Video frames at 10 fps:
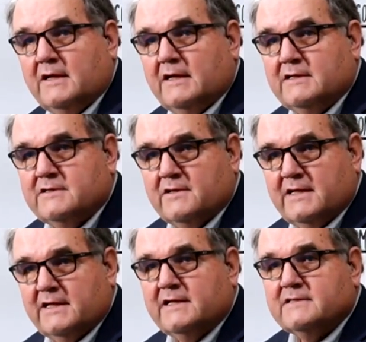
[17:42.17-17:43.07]
And so then
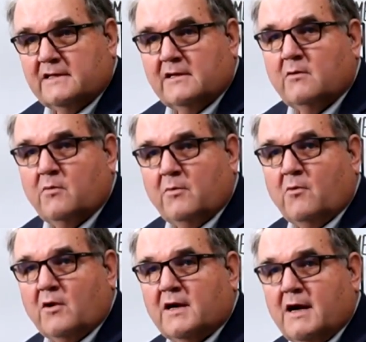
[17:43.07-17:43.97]
it gets a little bit
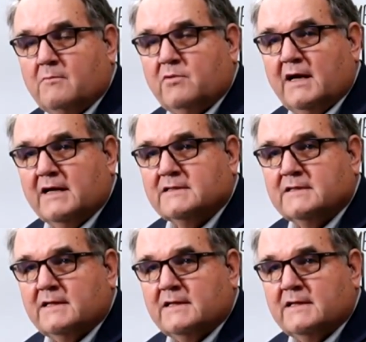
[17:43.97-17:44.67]
more complex.